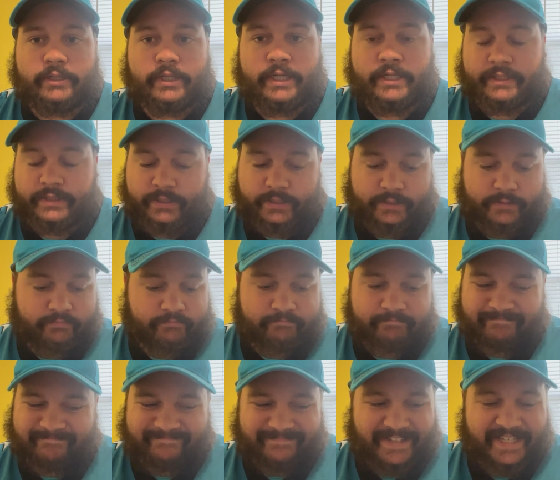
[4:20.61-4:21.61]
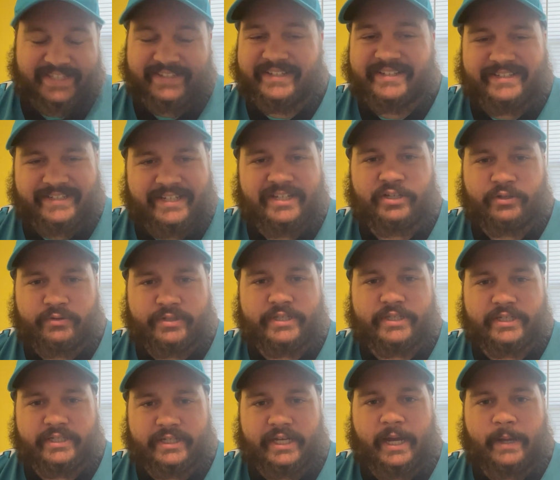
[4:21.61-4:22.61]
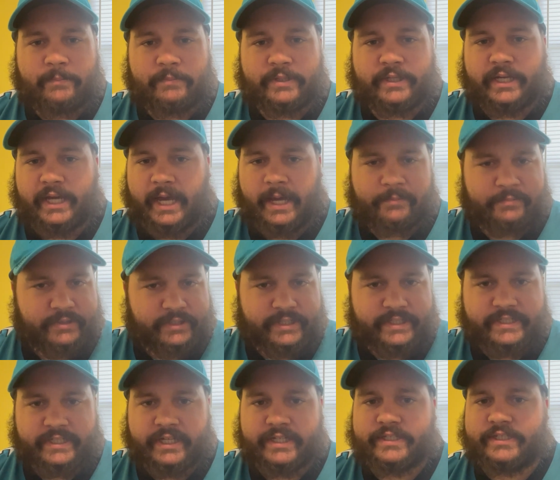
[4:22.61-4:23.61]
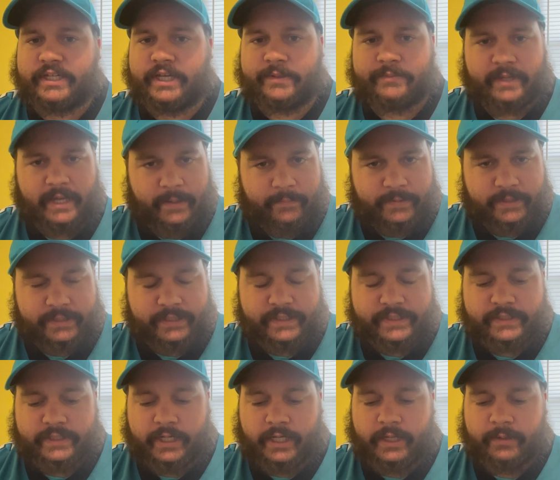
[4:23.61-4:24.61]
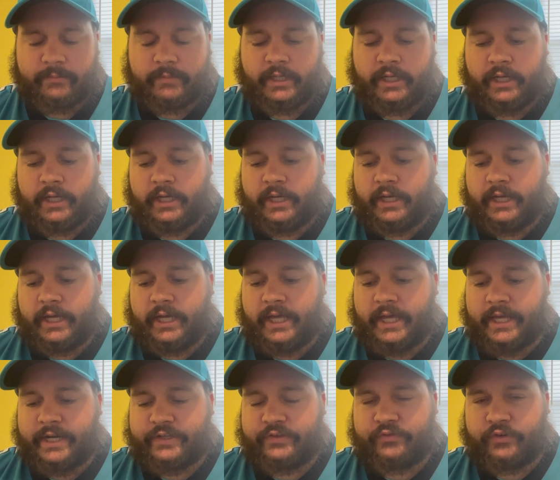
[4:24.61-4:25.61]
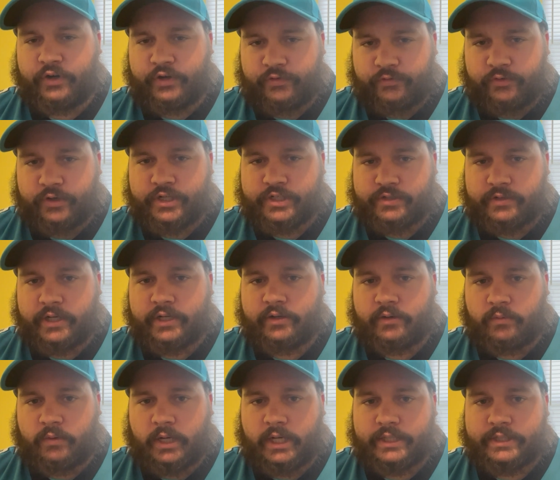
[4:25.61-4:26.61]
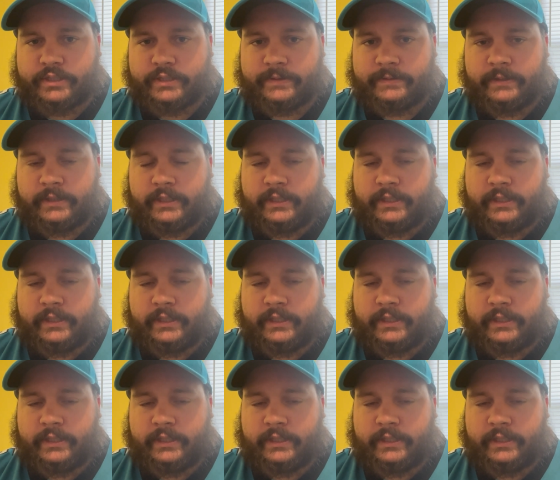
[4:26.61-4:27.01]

It's continuously happening in the Saints game, happening in this game, and it's very frustrating to watch.